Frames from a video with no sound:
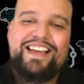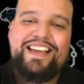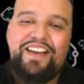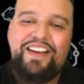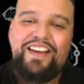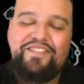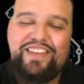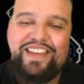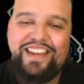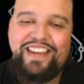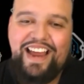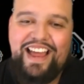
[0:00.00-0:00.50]

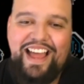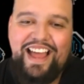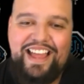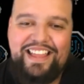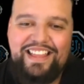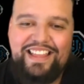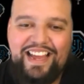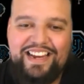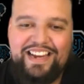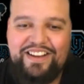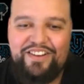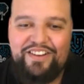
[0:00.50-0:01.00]
I mean,
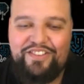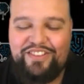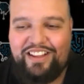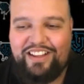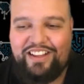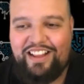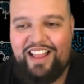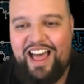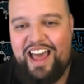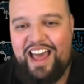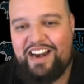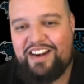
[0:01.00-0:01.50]
I dealt with a
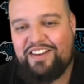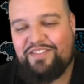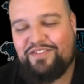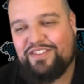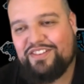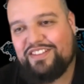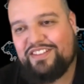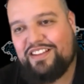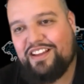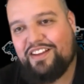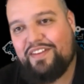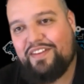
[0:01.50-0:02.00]
lot of
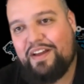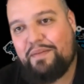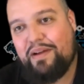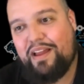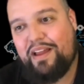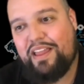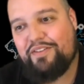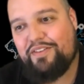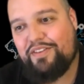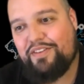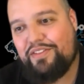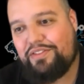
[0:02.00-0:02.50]
different stuff. I
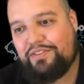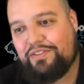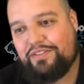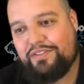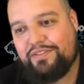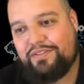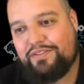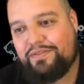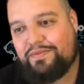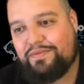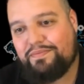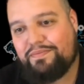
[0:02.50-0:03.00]
probably went
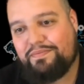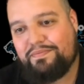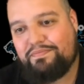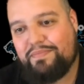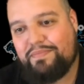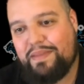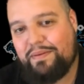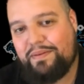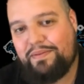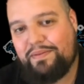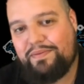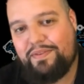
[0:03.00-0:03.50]
through
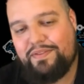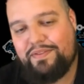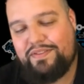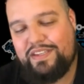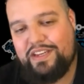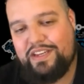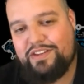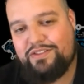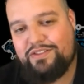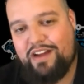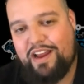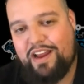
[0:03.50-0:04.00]
maybe
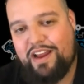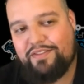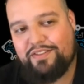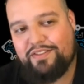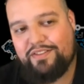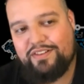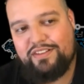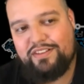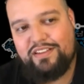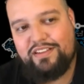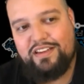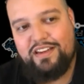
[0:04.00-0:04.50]
15
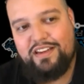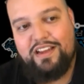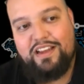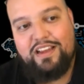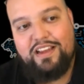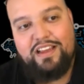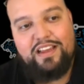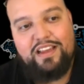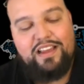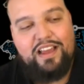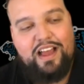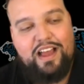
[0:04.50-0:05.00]
drivers.
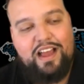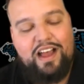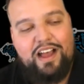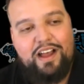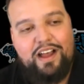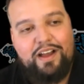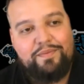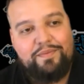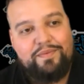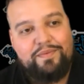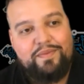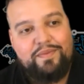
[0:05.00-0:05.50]

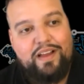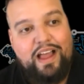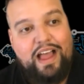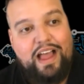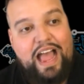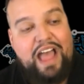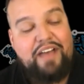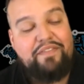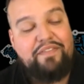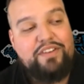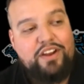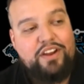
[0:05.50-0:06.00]
I
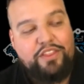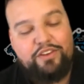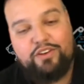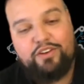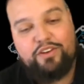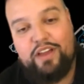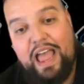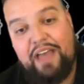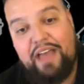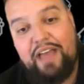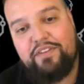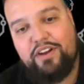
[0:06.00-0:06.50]
have
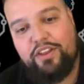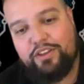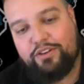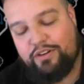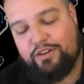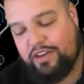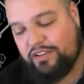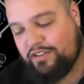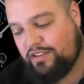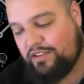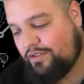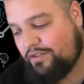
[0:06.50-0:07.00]
another
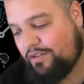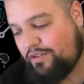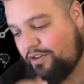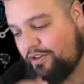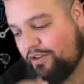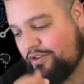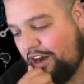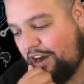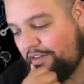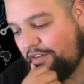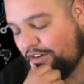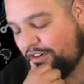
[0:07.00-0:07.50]
crazy
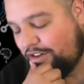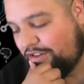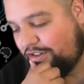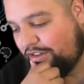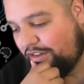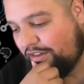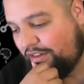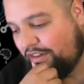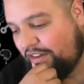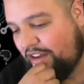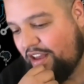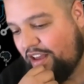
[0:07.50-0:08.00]
story driver
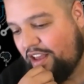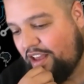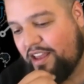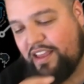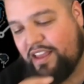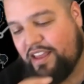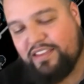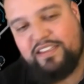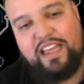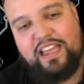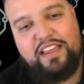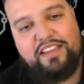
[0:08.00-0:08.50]
too.
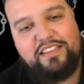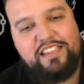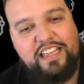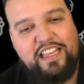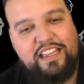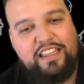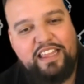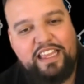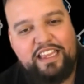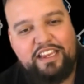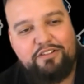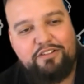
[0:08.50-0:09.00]
It's
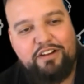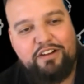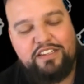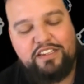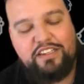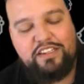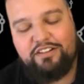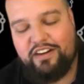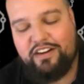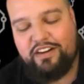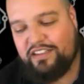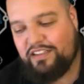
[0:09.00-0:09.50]
not like
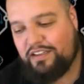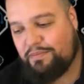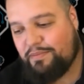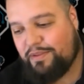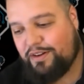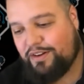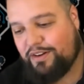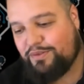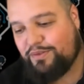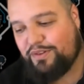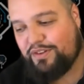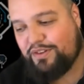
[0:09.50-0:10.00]
crazy,
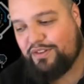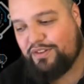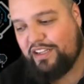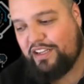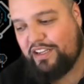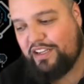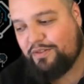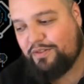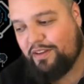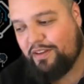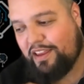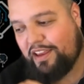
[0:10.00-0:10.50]
but it was one of those
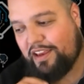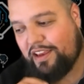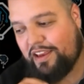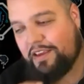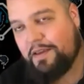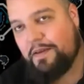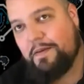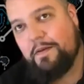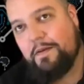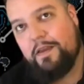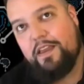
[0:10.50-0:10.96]
things where like,